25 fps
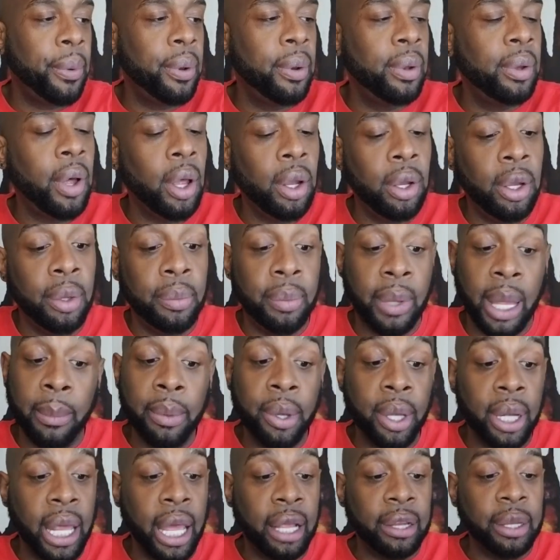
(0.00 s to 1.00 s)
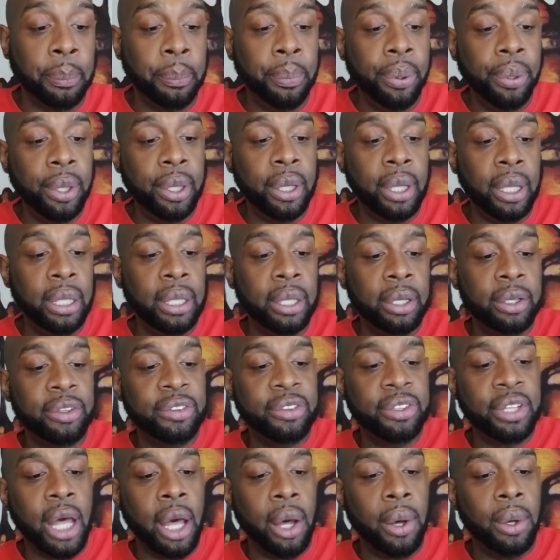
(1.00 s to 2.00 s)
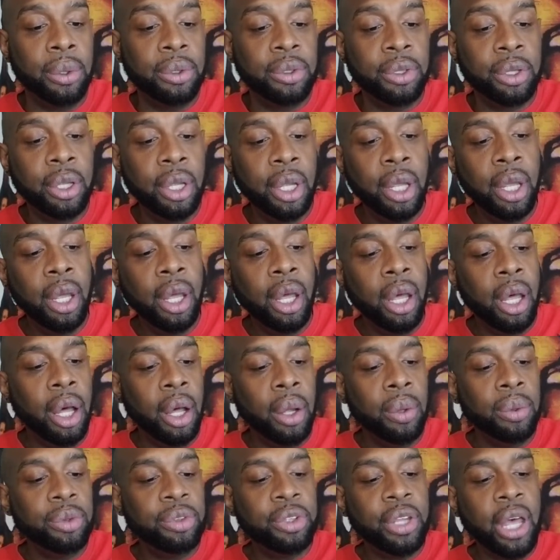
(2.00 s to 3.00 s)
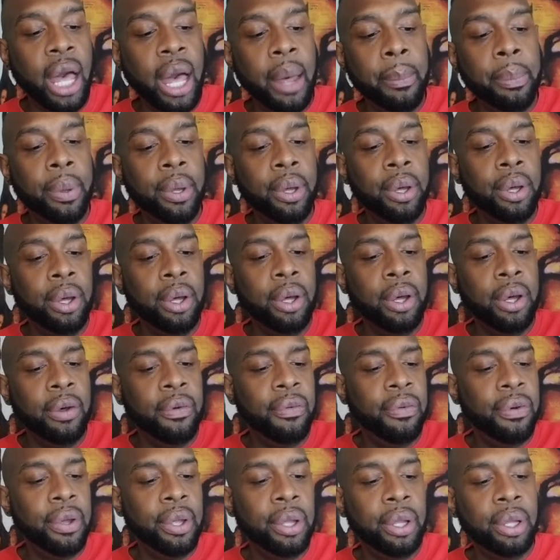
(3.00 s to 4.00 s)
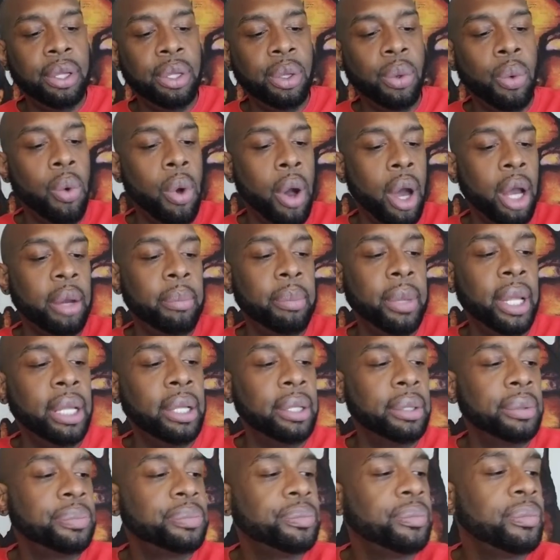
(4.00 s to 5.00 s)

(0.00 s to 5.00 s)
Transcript: Hold on, I'm gonna have to put a little salt on top of the watermelon.